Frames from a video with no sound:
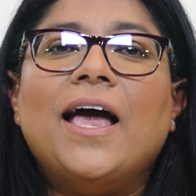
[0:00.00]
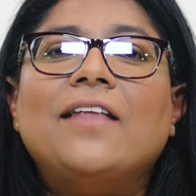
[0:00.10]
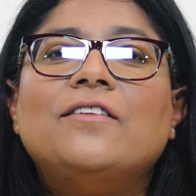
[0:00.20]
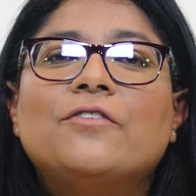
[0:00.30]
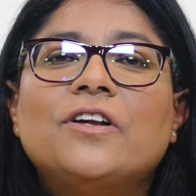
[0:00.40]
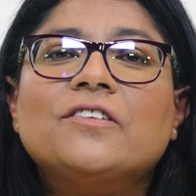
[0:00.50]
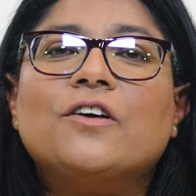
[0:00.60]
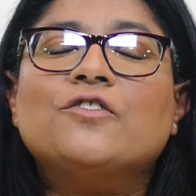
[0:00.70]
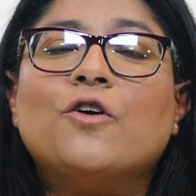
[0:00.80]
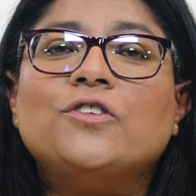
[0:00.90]
and the risk
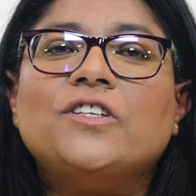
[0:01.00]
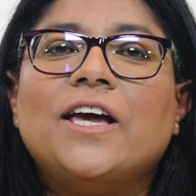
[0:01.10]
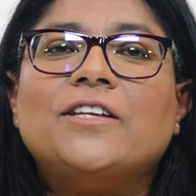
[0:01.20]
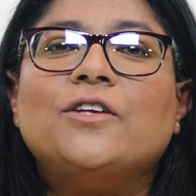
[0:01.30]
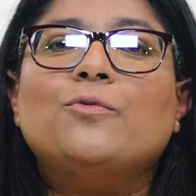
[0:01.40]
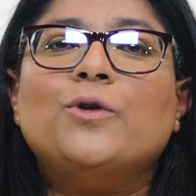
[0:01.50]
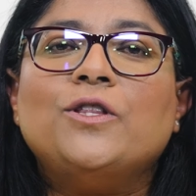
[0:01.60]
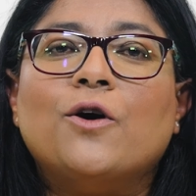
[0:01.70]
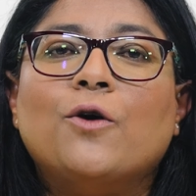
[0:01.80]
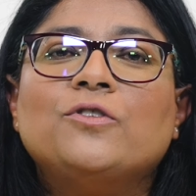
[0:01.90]
associated
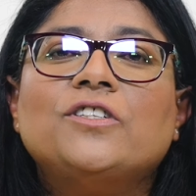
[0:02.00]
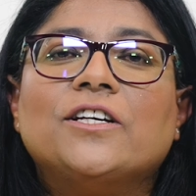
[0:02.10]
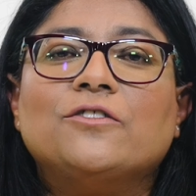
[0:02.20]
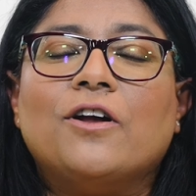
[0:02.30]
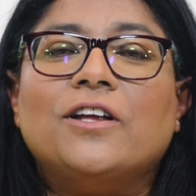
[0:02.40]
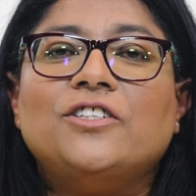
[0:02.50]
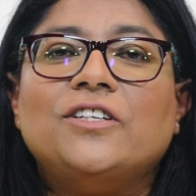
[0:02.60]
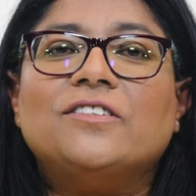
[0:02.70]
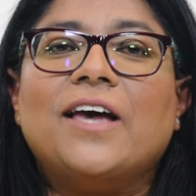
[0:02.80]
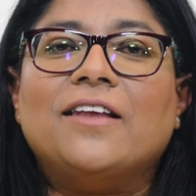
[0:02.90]
with those
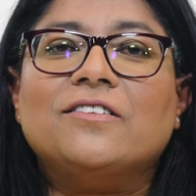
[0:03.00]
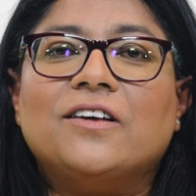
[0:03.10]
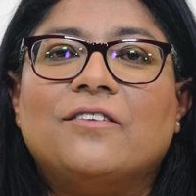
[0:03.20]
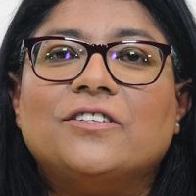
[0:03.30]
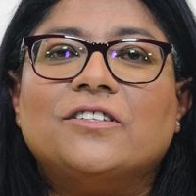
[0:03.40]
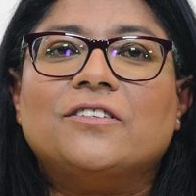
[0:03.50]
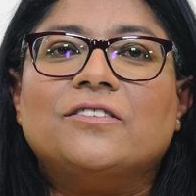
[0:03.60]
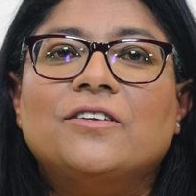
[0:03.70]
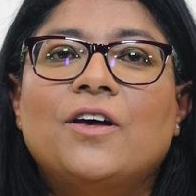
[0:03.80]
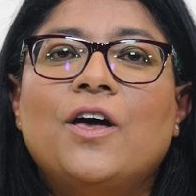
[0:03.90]
technologies and services.